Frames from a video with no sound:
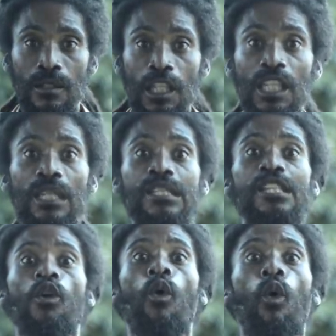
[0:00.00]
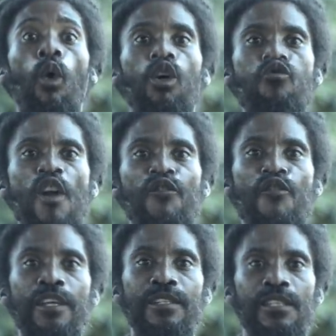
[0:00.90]
He is in all
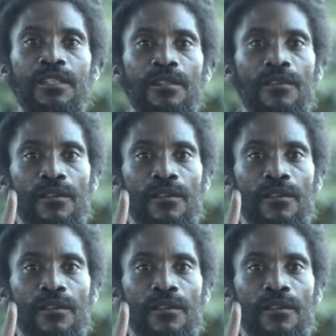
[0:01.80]
reference.